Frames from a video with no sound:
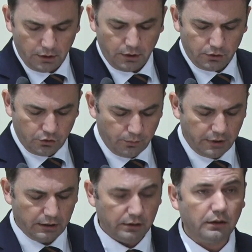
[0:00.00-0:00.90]

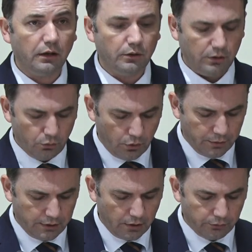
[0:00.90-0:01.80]
humane, caring
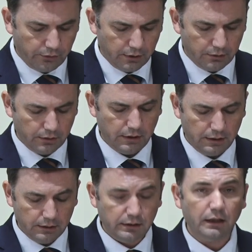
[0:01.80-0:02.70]
women out there in
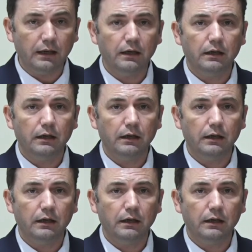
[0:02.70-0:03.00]
India,